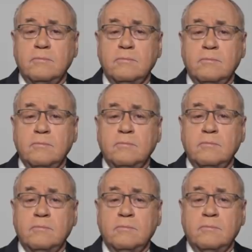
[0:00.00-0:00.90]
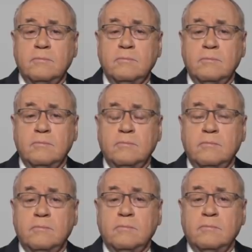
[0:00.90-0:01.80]

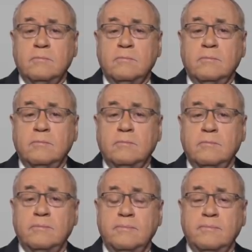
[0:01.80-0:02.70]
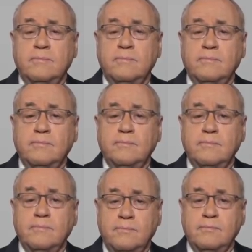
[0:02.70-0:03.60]

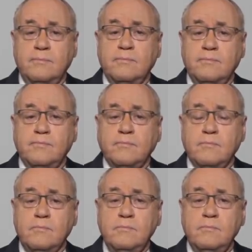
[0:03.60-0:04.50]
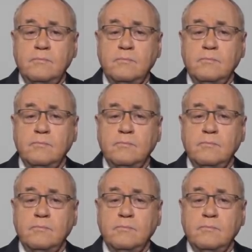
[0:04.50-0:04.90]
This person isn't speaking.